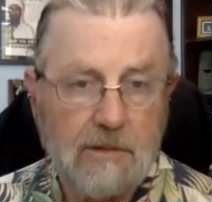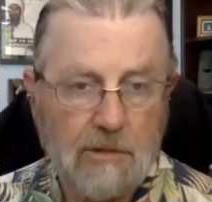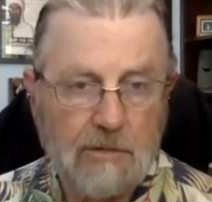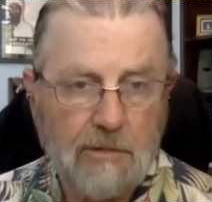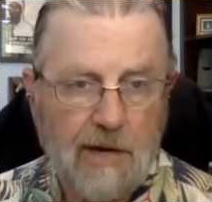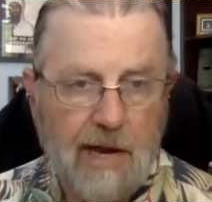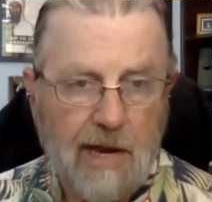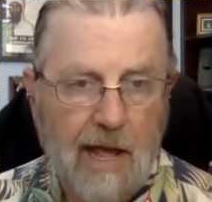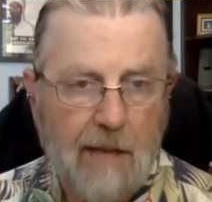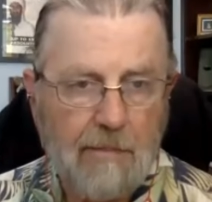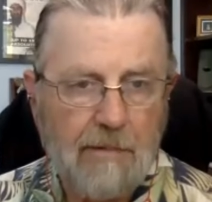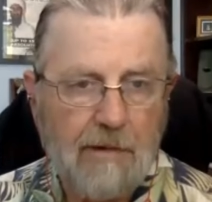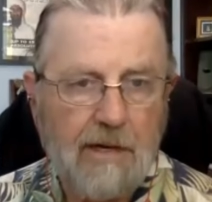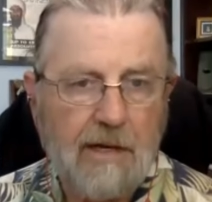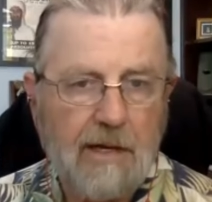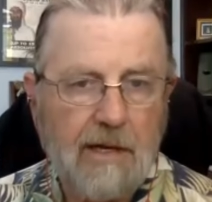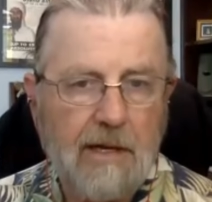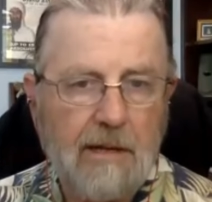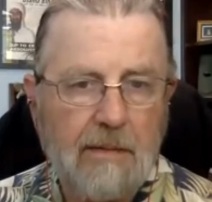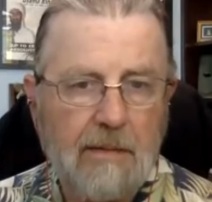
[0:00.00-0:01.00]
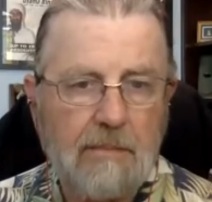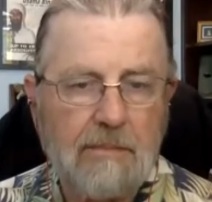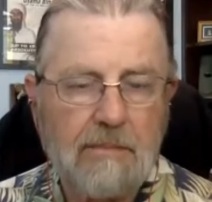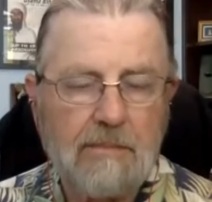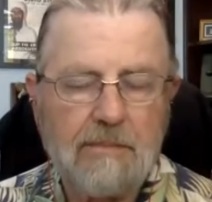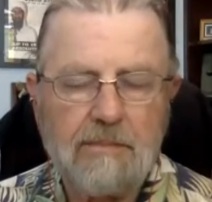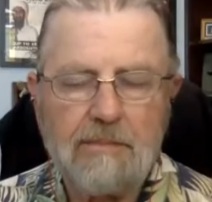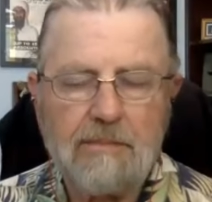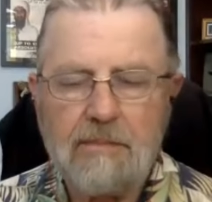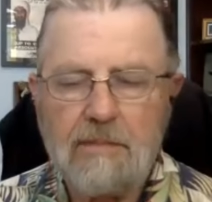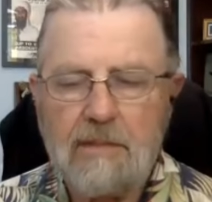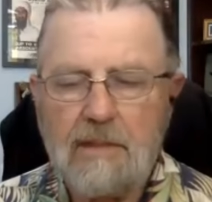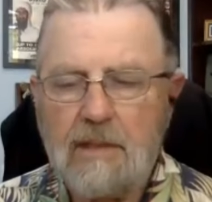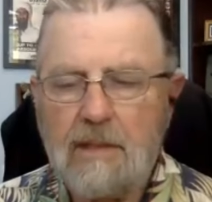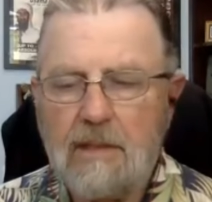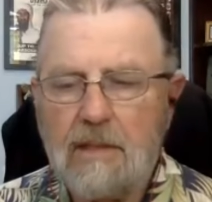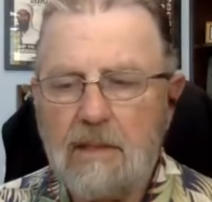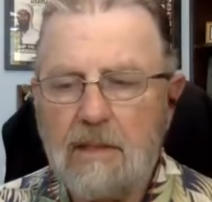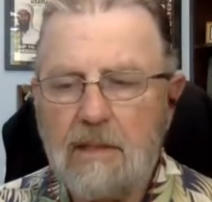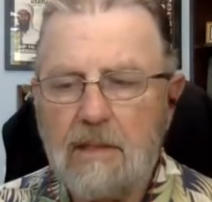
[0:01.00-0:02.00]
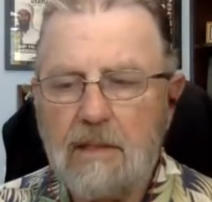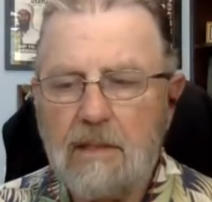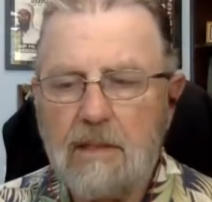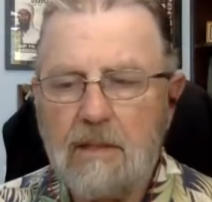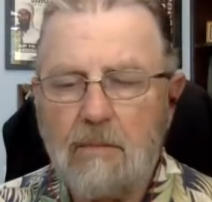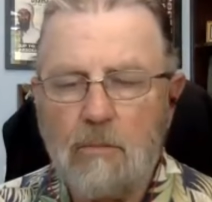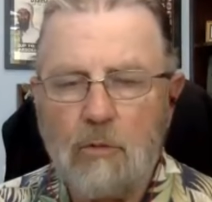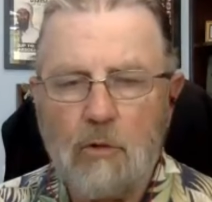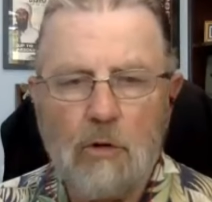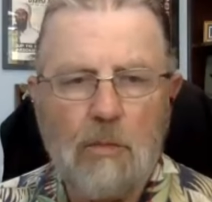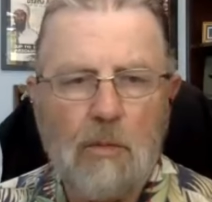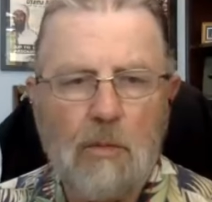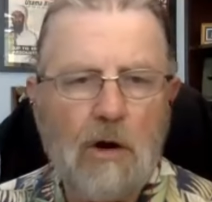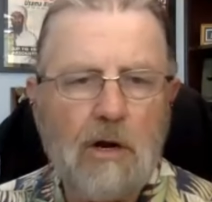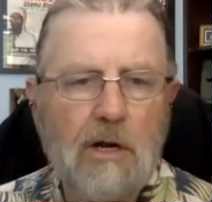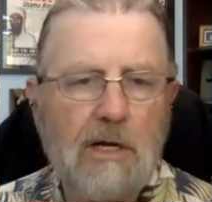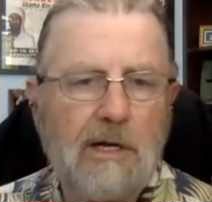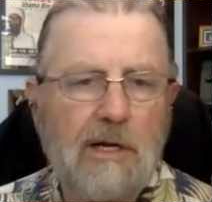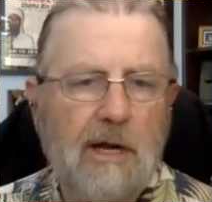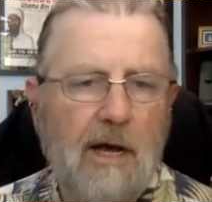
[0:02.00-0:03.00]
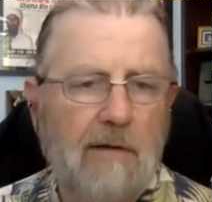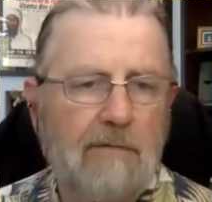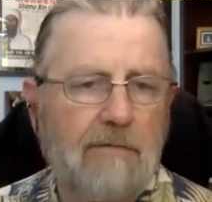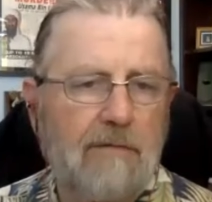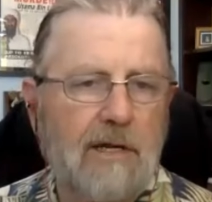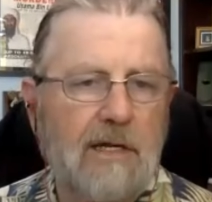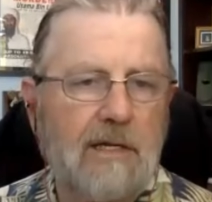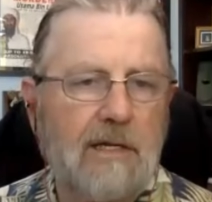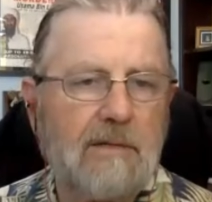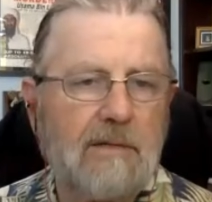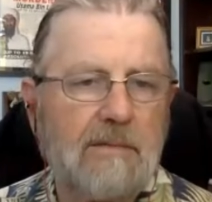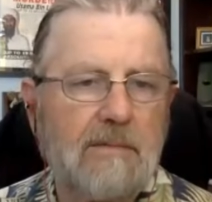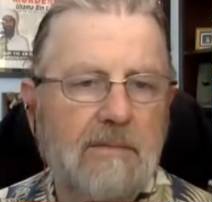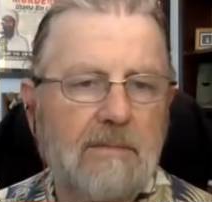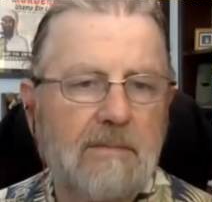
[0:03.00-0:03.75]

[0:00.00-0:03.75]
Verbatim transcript: Look what happened to him. Muammar Gaddafi.